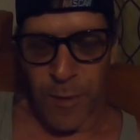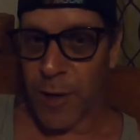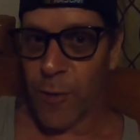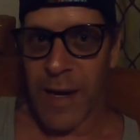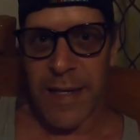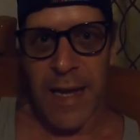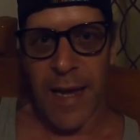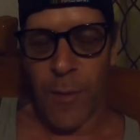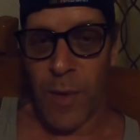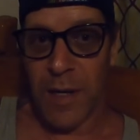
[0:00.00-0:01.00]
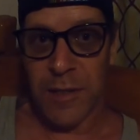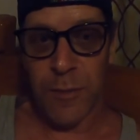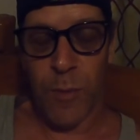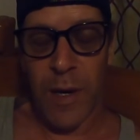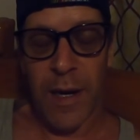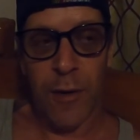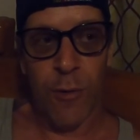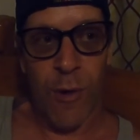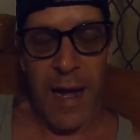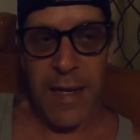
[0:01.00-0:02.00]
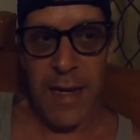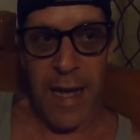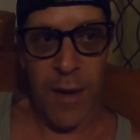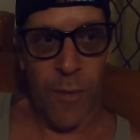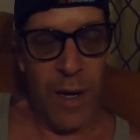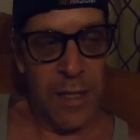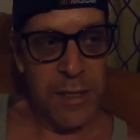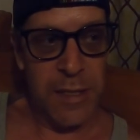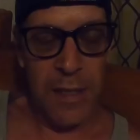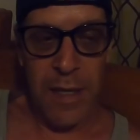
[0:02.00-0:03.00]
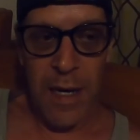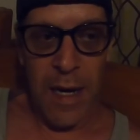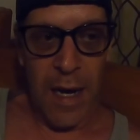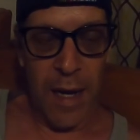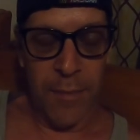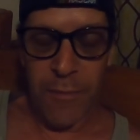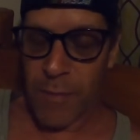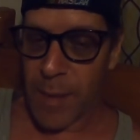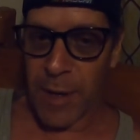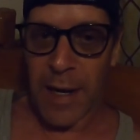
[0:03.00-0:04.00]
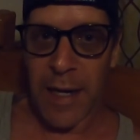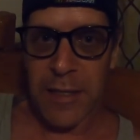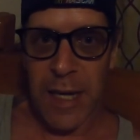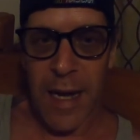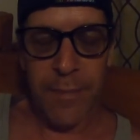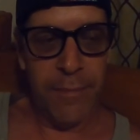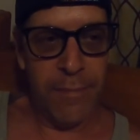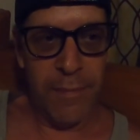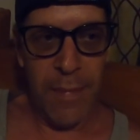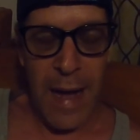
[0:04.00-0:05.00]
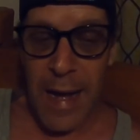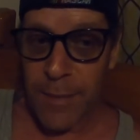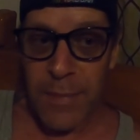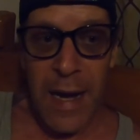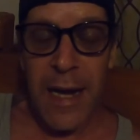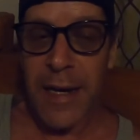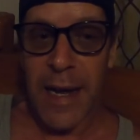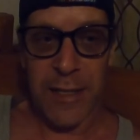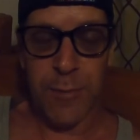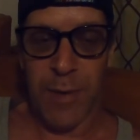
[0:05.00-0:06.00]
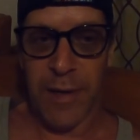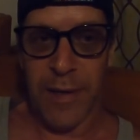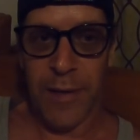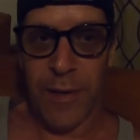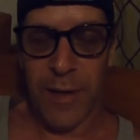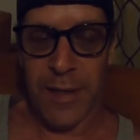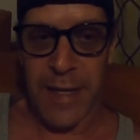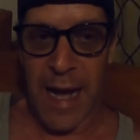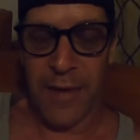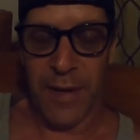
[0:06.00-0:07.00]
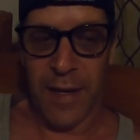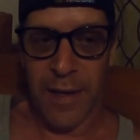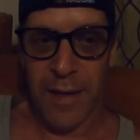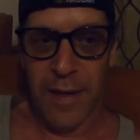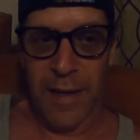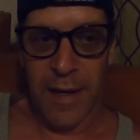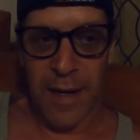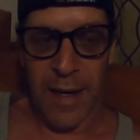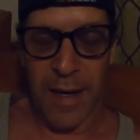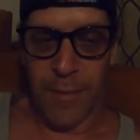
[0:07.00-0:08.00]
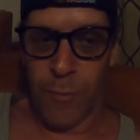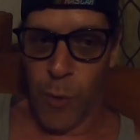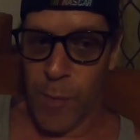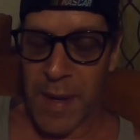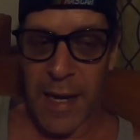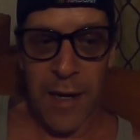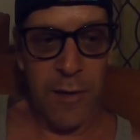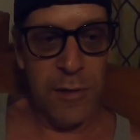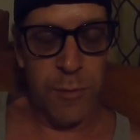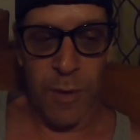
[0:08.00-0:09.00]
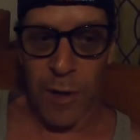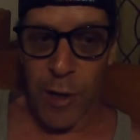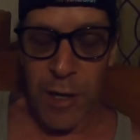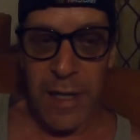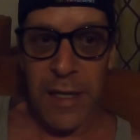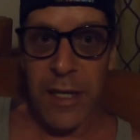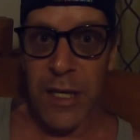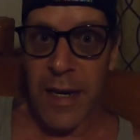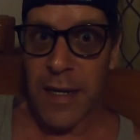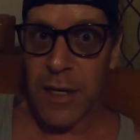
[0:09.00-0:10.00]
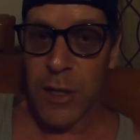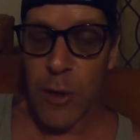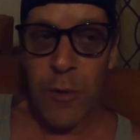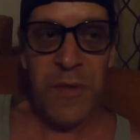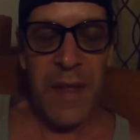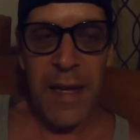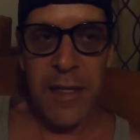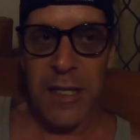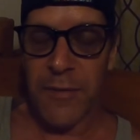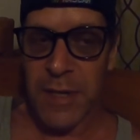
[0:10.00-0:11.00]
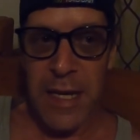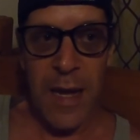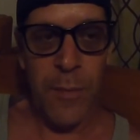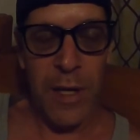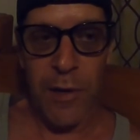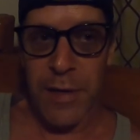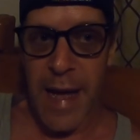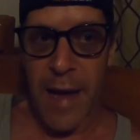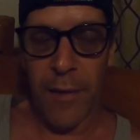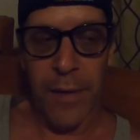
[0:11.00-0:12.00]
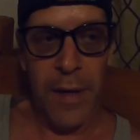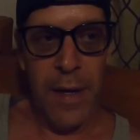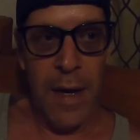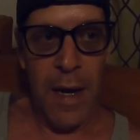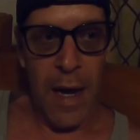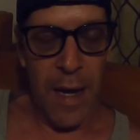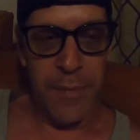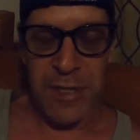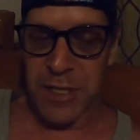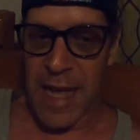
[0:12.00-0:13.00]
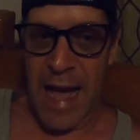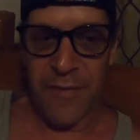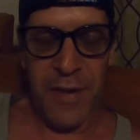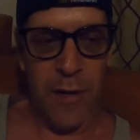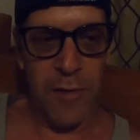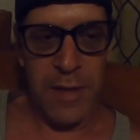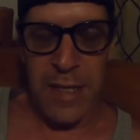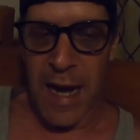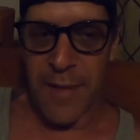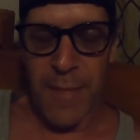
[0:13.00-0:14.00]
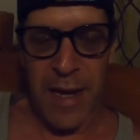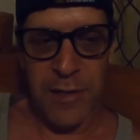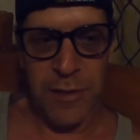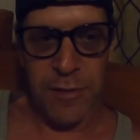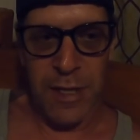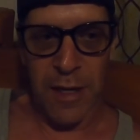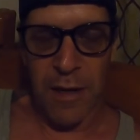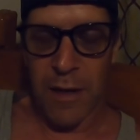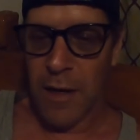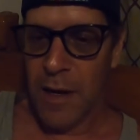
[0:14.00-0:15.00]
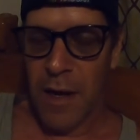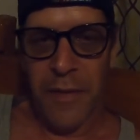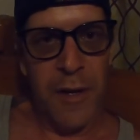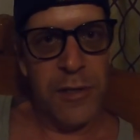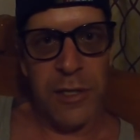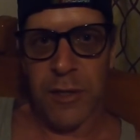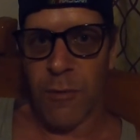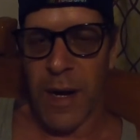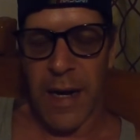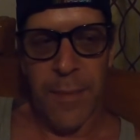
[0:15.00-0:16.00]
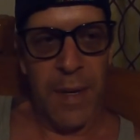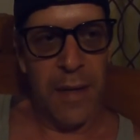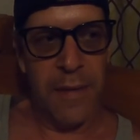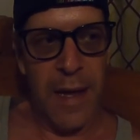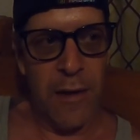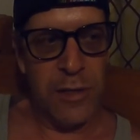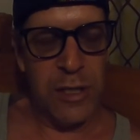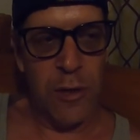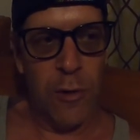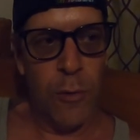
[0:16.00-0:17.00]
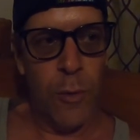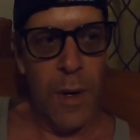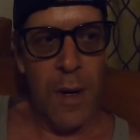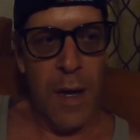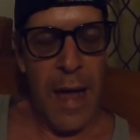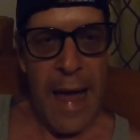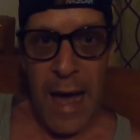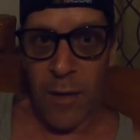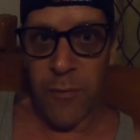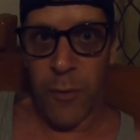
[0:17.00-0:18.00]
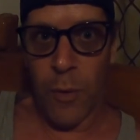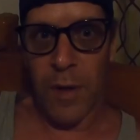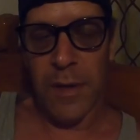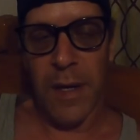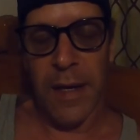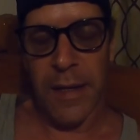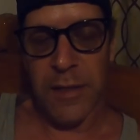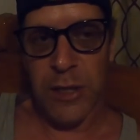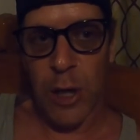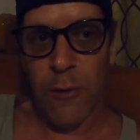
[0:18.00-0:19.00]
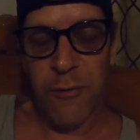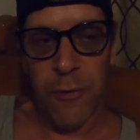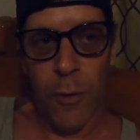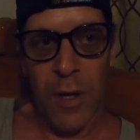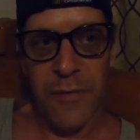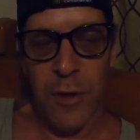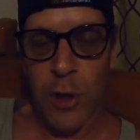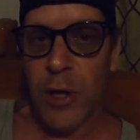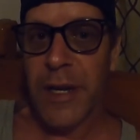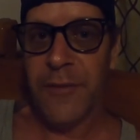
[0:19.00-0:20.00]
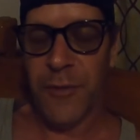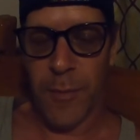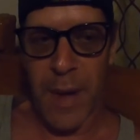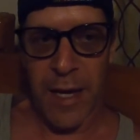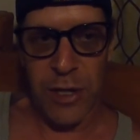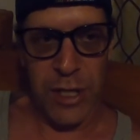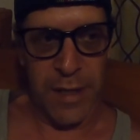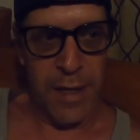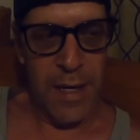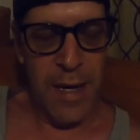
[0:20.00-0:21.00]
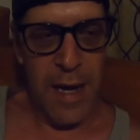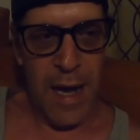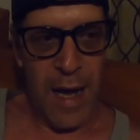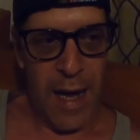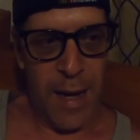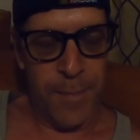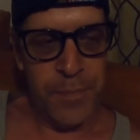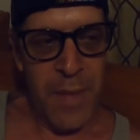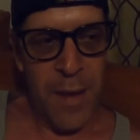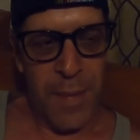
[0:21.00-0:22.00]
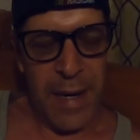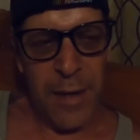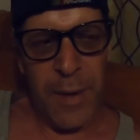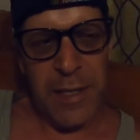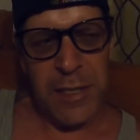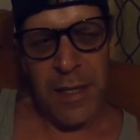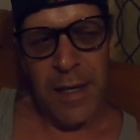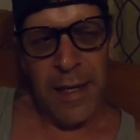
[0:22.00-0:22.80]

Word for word: what a great day it was. What a great day it was. Um, remember, guys, I'm I'm not an expert on diving. Um, we're beginners. We're learning new things every time we go down. Um, the staff here, the dive masters here, they're just great. I mean, they are so helpful and, and so full of good information. Um, but anyways,